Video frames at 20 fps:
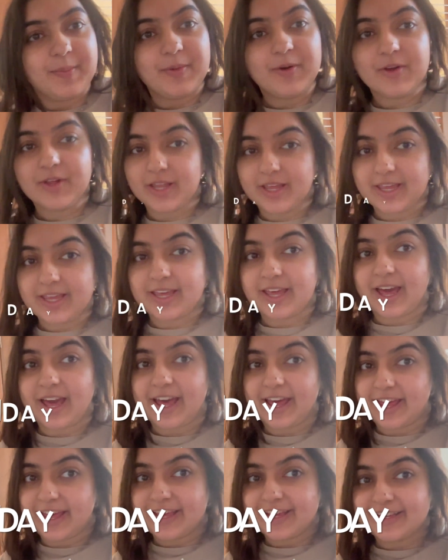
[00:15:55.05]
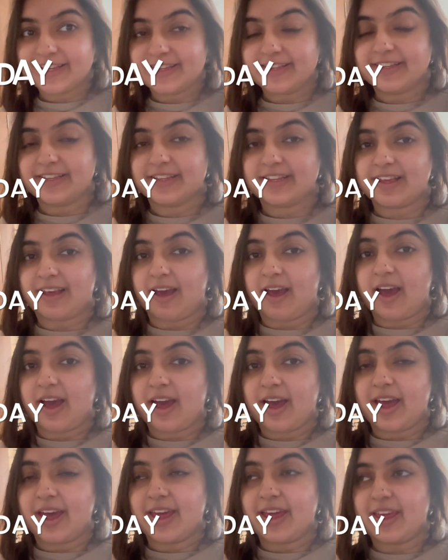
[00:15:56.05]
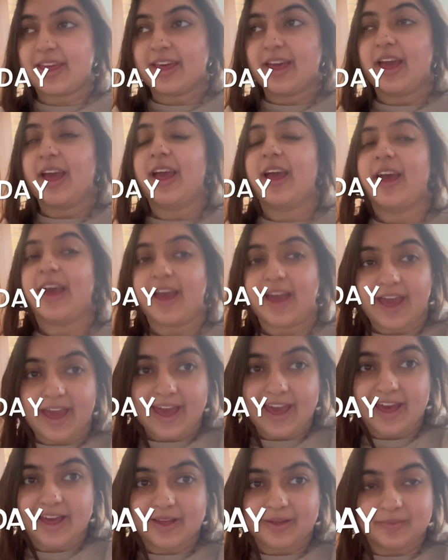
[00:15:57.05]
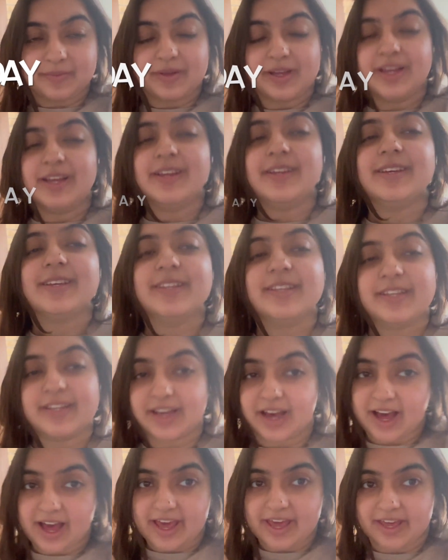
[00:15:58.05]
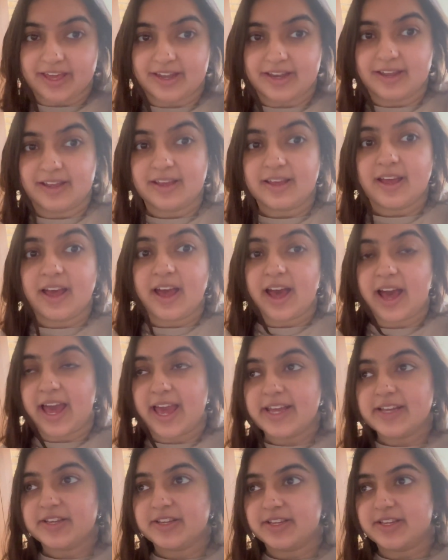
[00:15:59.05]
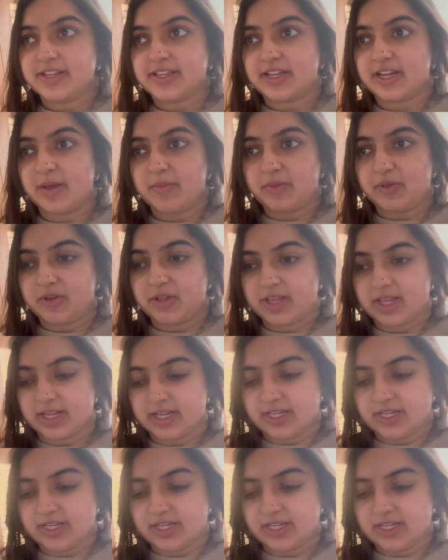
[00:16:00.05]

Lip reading: Morning, guys. I am tired. I actually slept through the